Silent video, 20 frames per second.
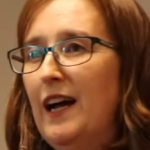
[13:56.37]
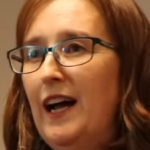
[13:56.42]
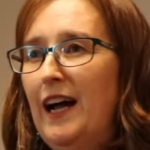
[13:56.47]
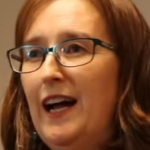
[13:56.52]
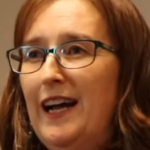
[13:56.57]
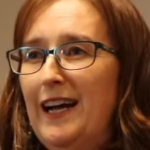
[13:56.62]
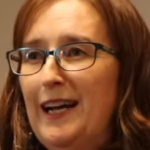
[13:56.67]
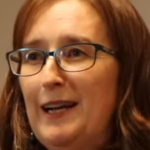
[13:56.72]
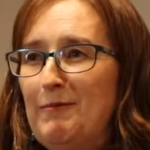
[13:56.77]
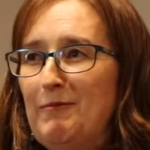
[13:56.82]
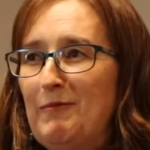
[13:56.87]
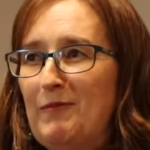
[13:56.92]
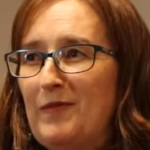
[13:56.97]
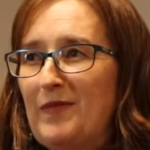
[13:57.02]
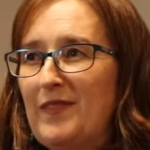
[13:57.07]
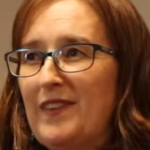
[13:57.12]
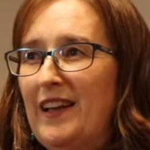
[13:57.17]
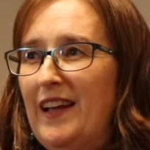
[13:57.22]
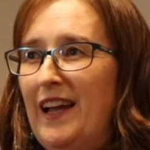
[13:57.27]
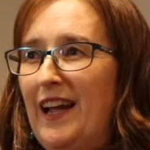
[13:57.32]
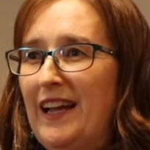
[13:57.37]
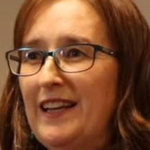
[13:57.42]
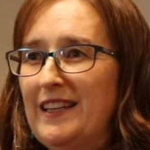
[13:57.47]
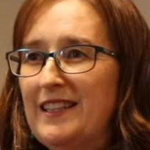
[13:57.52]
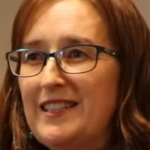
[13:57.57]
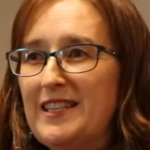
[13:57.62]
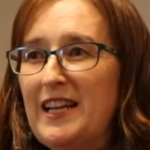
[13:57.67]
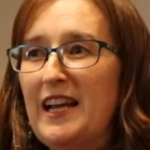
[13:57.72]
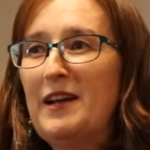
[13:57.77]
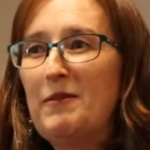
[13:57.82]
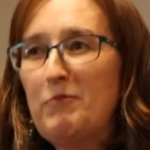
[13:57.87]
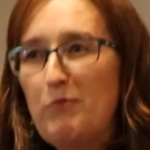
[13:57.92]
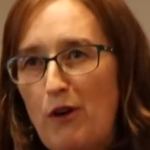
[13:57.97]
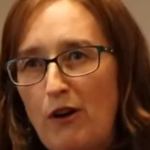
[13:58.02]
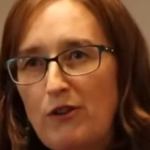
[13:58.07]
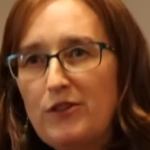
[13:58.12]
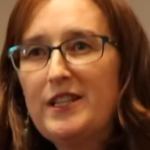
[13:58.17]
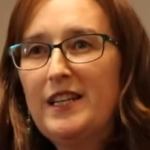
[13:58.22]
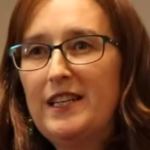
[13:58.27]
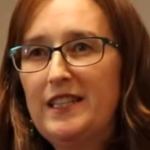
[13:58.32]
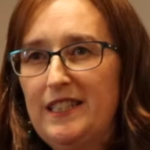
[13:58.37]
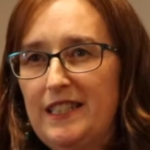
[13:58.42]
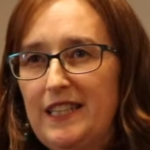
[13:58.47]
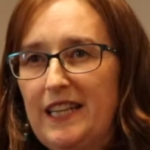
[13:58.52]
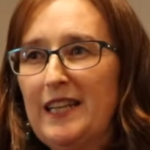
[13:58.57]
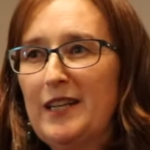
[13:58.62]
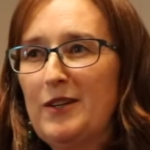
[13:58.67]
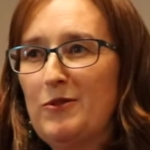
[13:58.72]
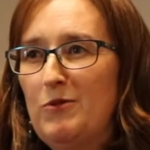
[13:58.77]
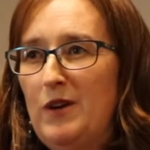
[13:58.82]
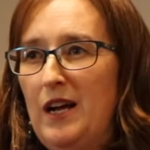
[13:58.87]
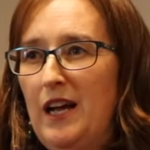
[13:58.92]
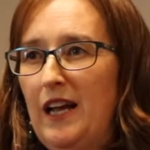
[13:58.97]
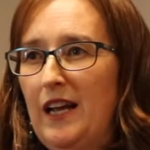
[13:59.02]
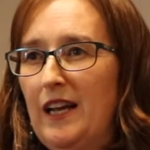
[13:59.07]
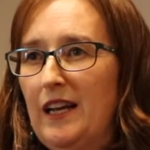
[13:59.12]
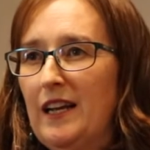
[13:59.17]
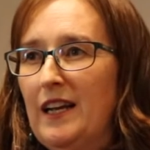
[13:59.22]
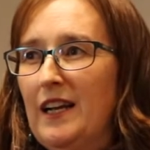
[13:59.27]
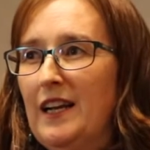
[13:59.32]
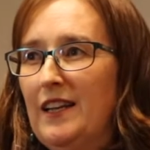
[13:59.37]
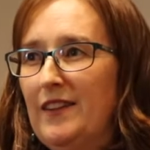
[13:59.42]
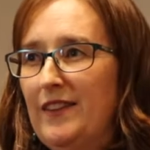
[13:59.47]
and protesting in a way